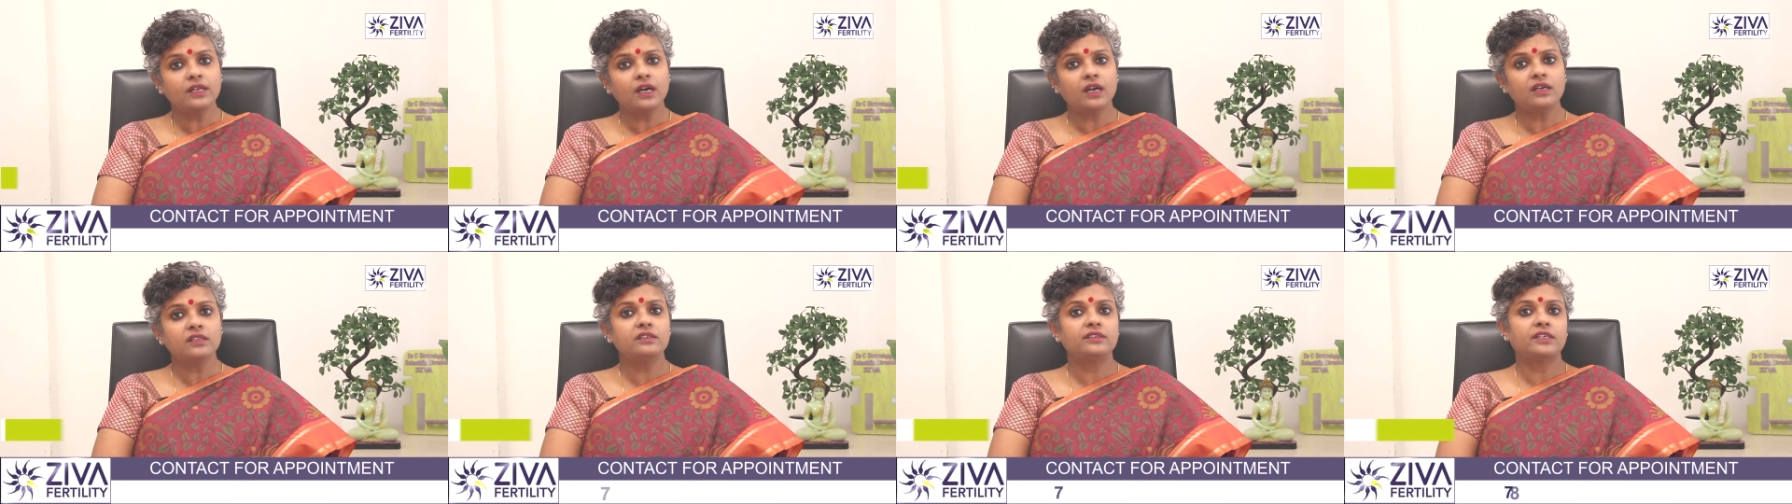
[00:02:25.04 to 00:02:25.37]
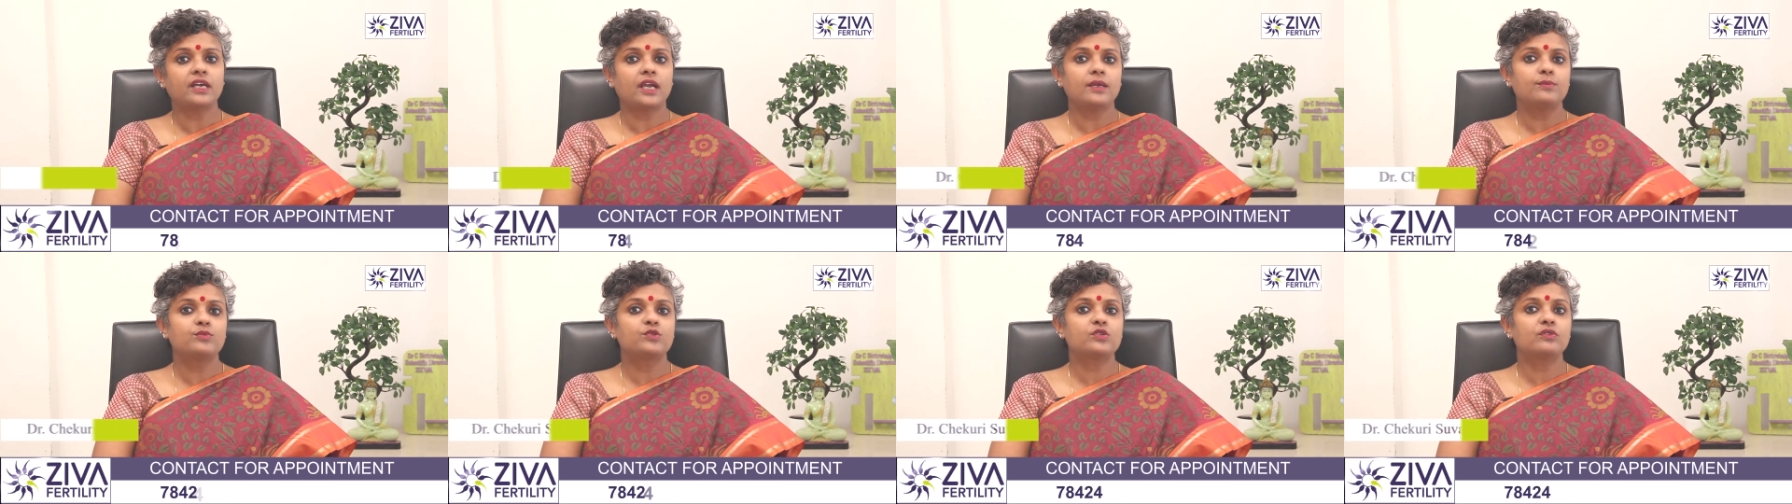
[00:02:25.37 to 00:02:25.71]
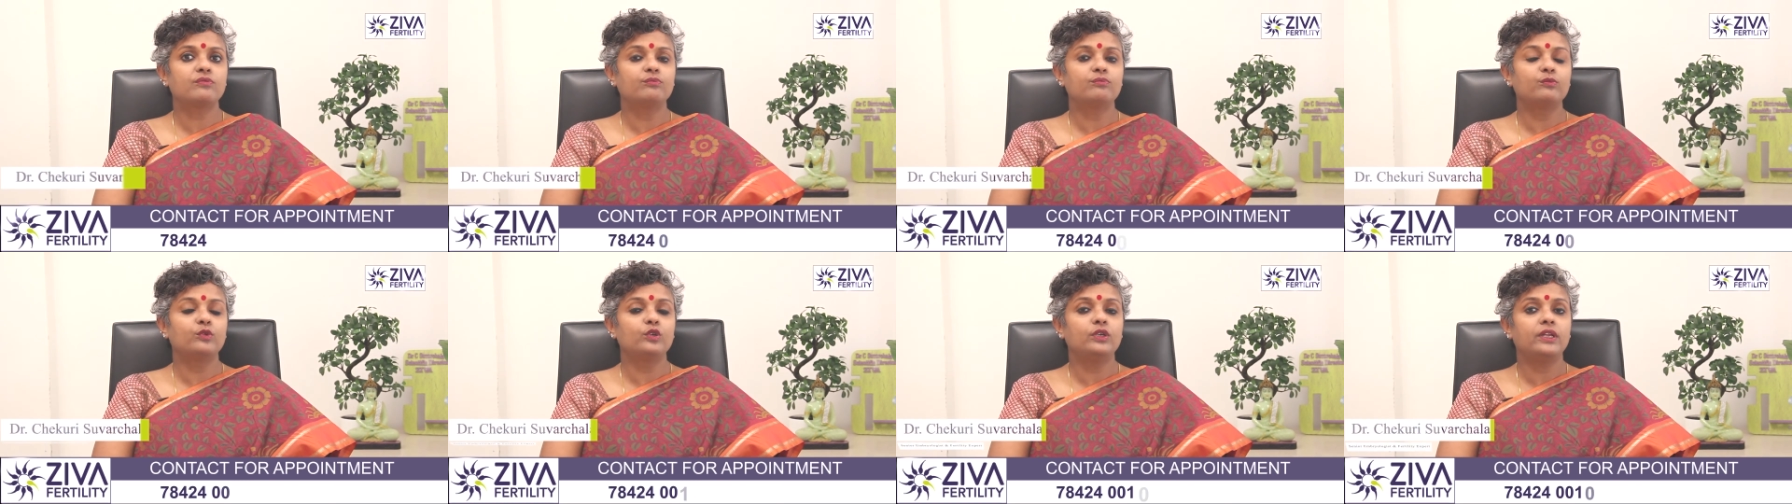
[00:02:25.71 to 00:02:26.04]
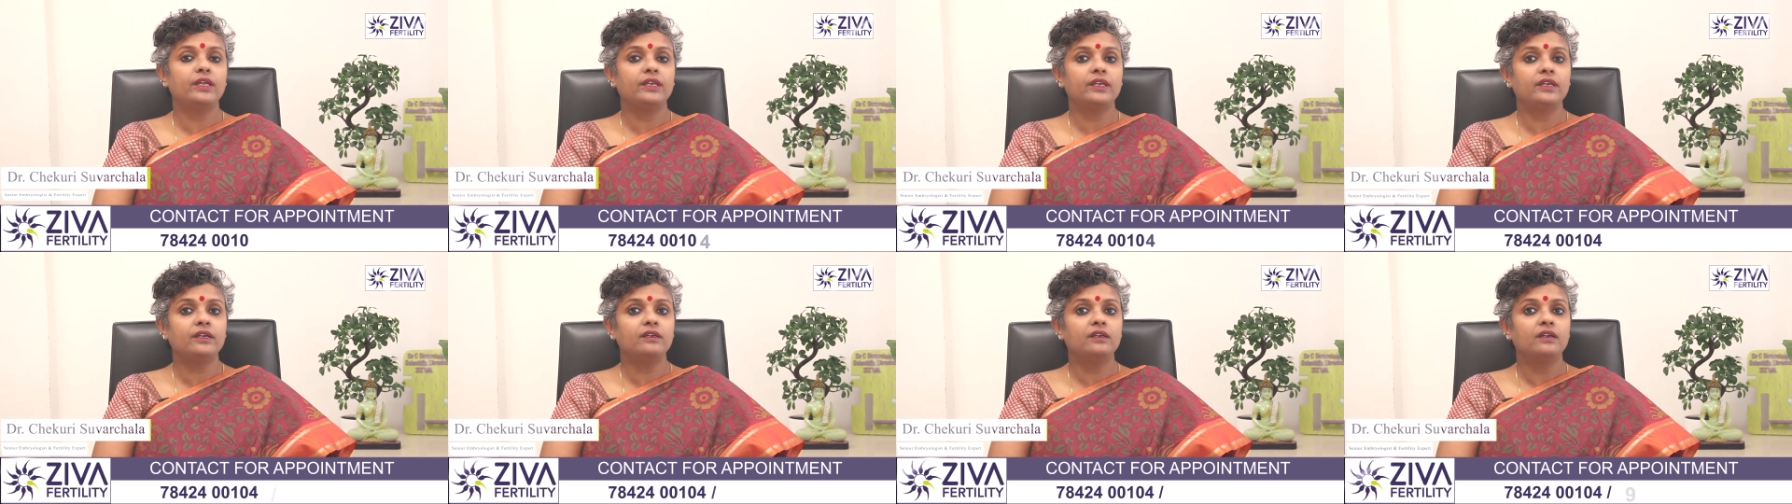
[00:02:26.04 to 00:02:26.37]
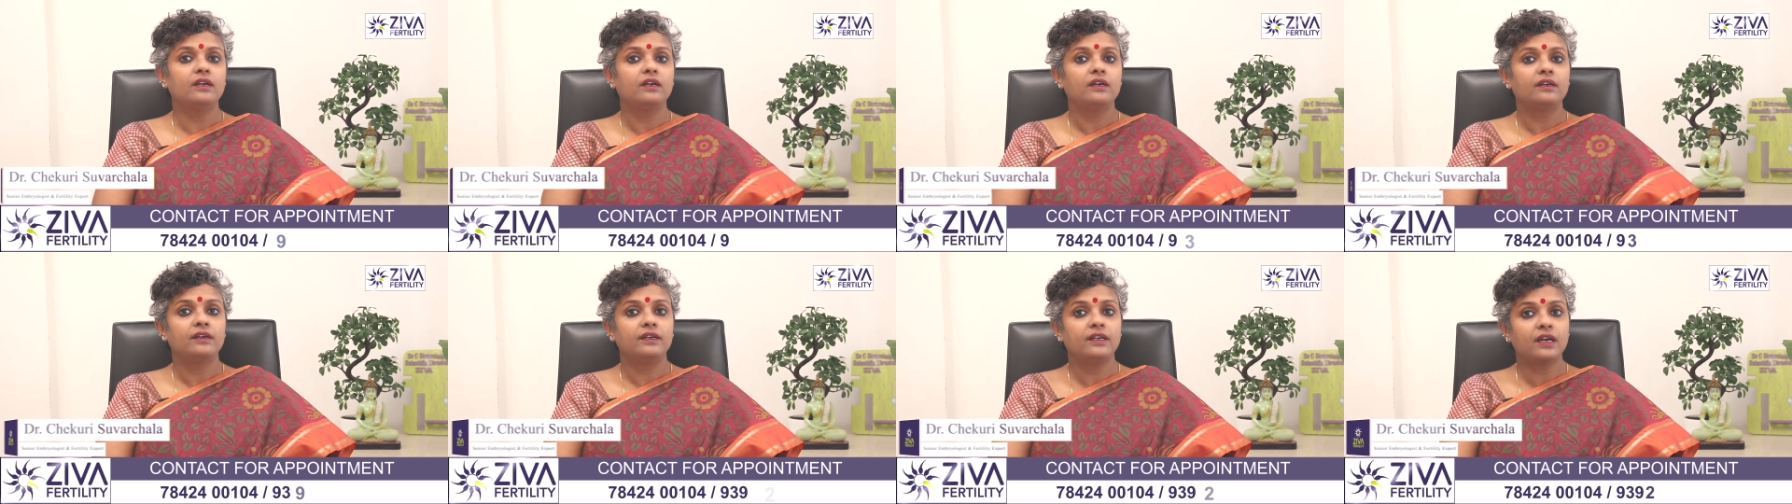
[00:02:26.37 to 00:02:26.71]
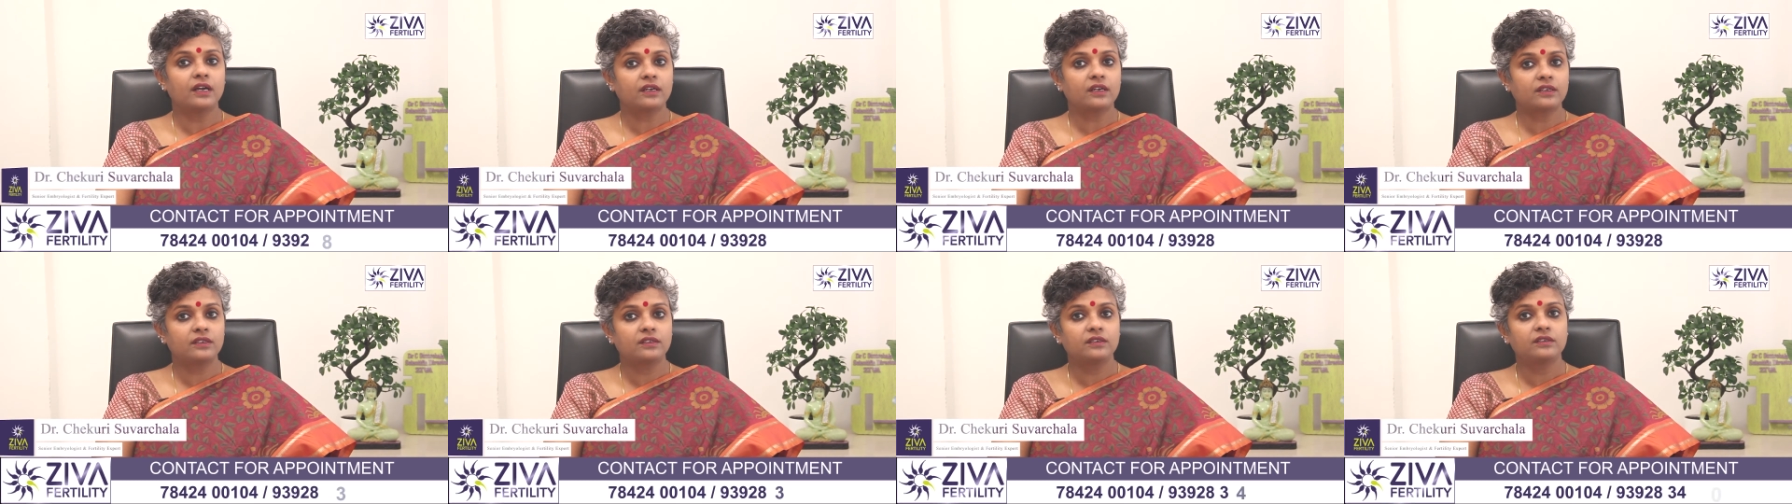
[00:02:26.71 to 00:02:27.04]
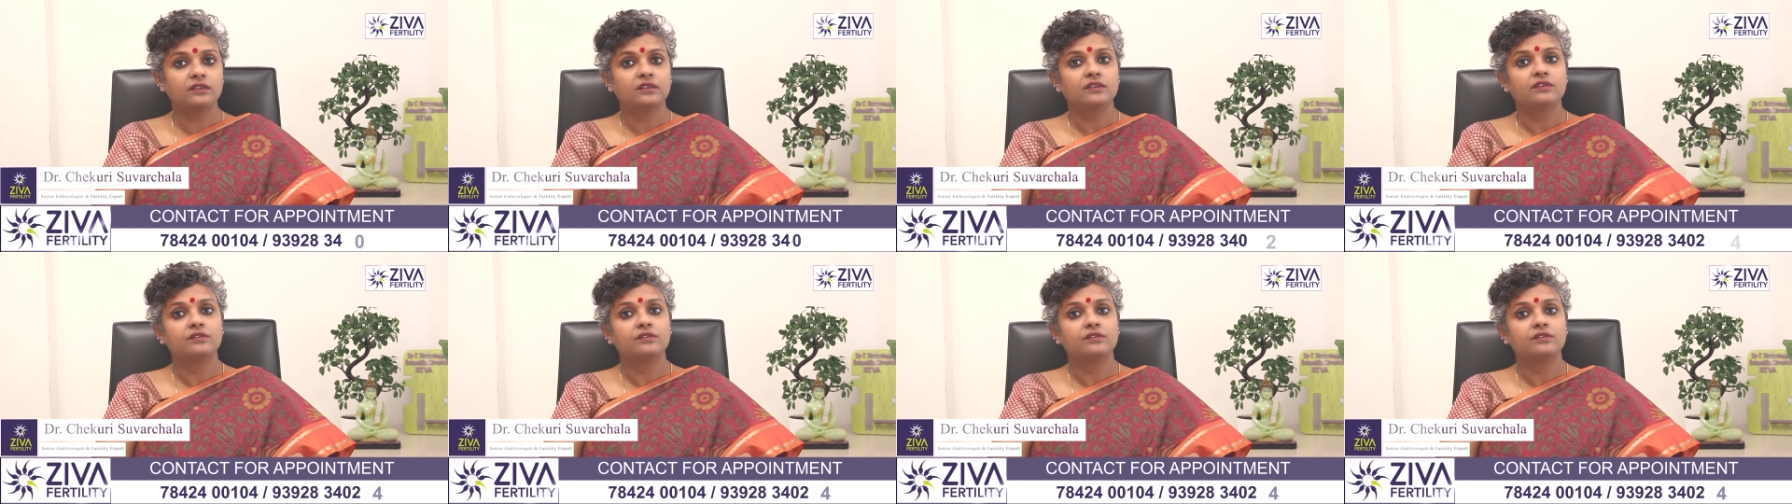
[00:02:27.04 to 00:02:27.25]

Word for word: are the types of Mullerian duct